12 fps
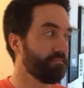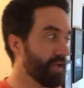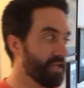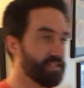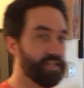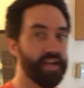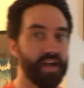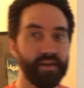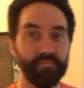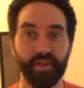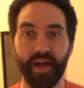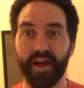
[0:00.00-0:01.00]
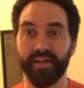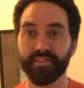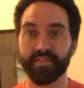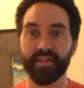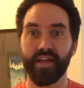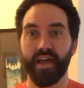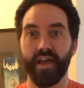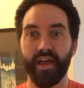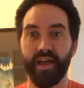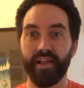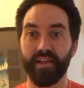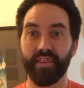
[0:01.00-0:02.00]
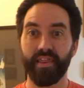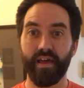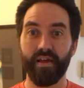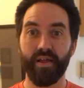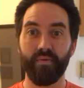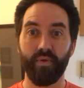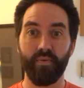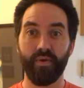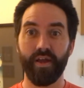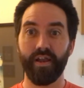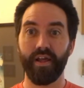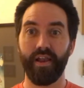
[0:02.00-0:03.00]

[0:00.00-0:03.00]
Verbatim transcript: Benji had a blast, and then we went